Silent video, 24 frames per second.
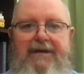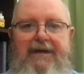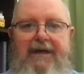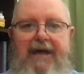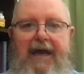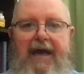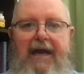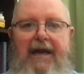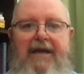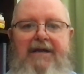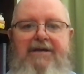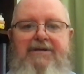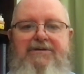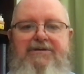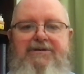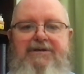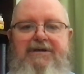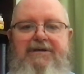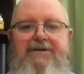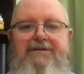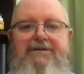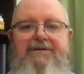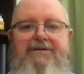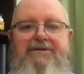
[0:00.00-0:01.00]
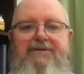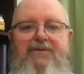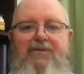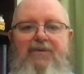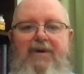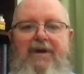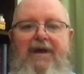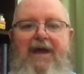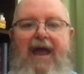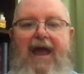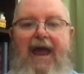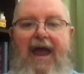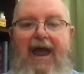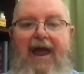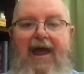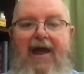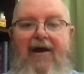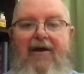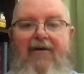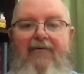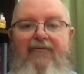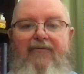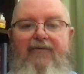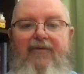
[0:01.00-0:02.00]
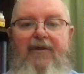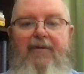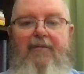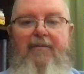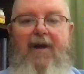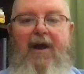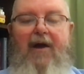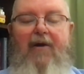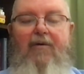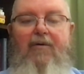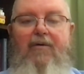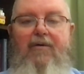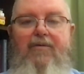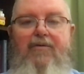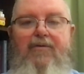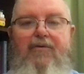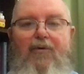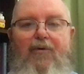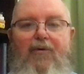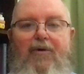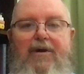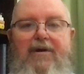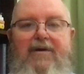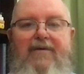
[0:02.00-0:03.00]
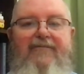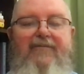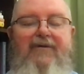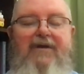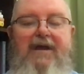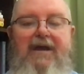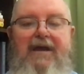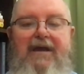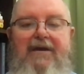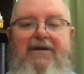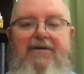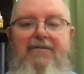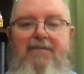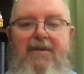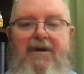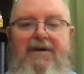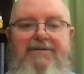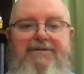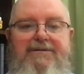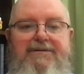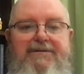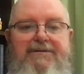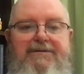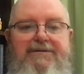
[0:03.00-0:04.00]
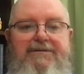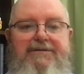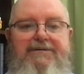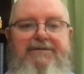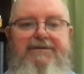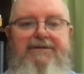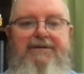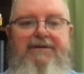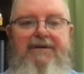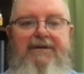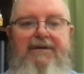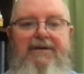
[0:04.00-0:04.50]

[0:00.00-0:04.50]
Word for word: And in Jesus, we have the power and authority of the kingdom message.